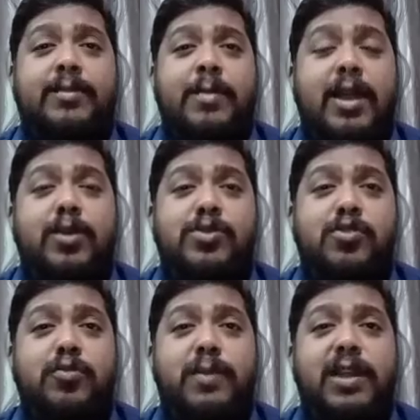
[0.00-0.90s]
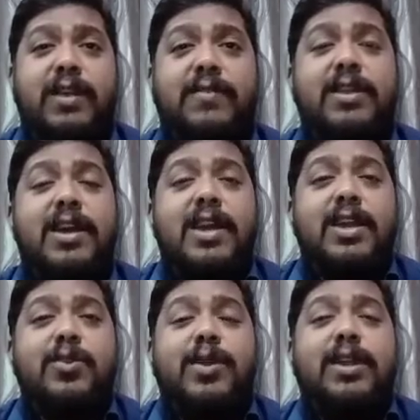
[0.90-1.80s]
microscopic level,
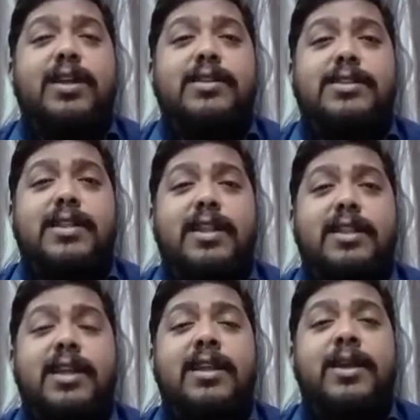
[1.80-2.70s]
you can understand that,